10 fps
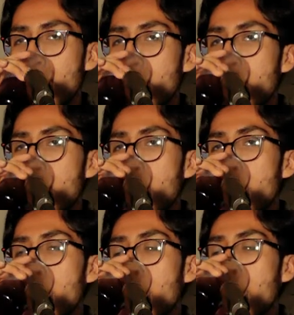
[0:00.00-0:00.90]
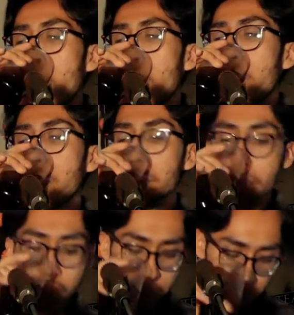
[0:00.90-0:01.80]

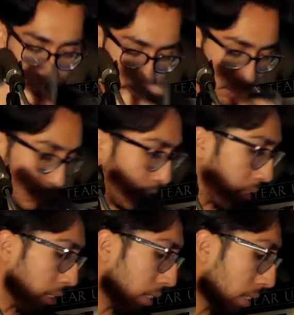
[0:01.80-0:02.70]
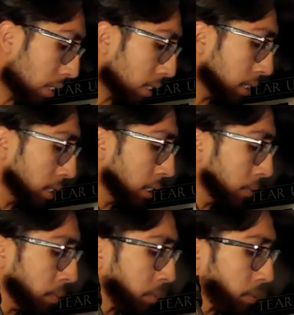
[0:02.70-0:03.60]

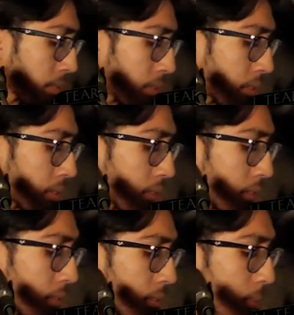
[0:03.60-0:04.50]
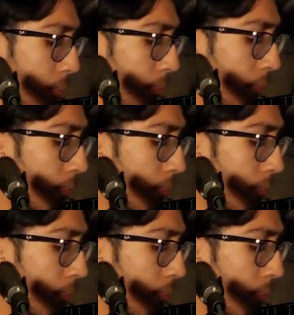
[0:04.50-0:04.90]
This person isn't speaking.